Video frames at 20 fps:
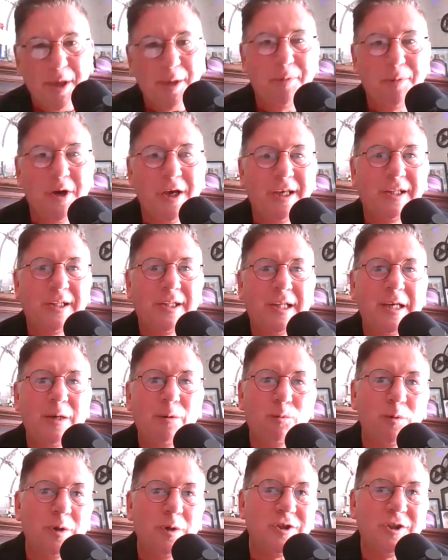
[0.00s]
the Big Pig, Lee
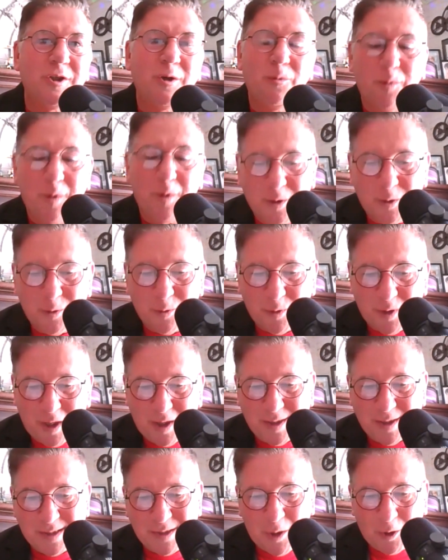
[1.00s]
Richey with you.
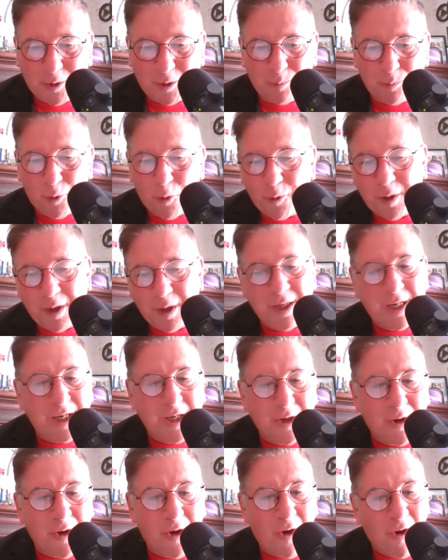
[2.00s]
That is Heartbroken
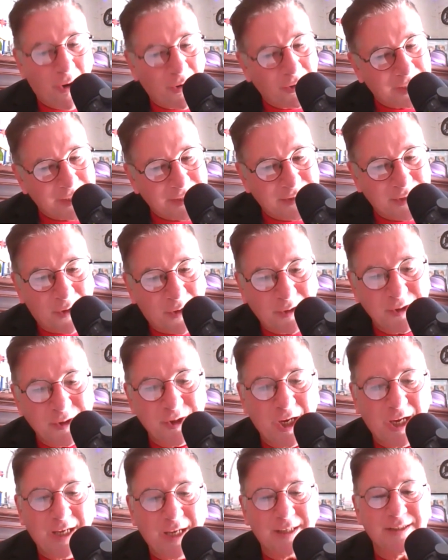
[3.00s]
in a Honky Tonk.
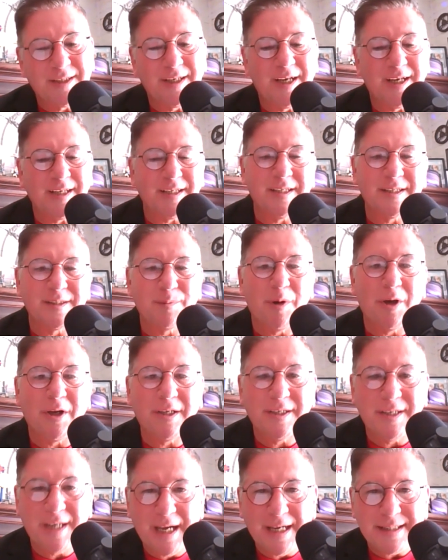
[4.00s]
J.Antonette is my
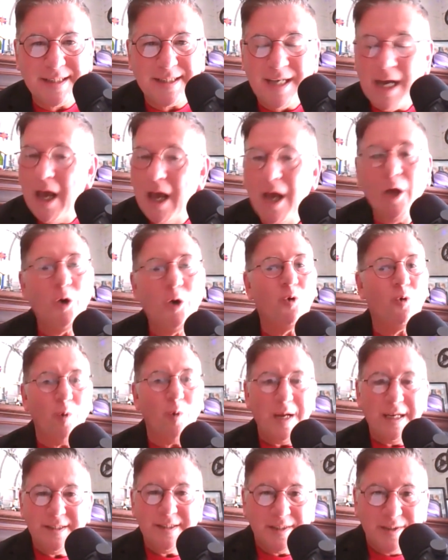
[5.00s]
guest.
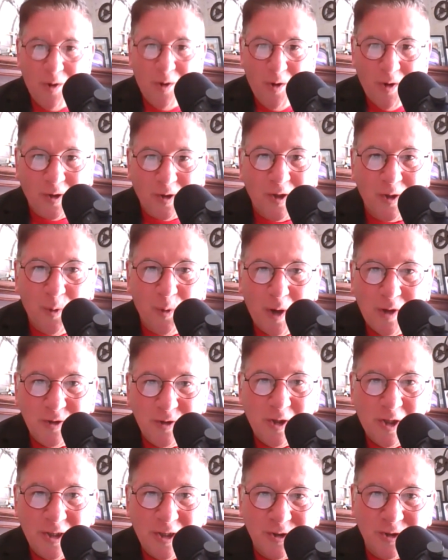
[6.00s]
Great song.
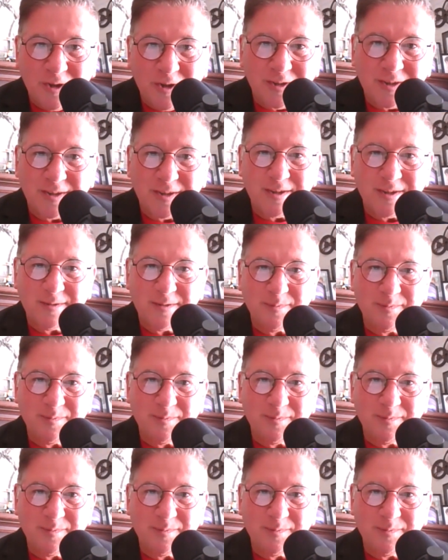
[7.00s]
Congratulations.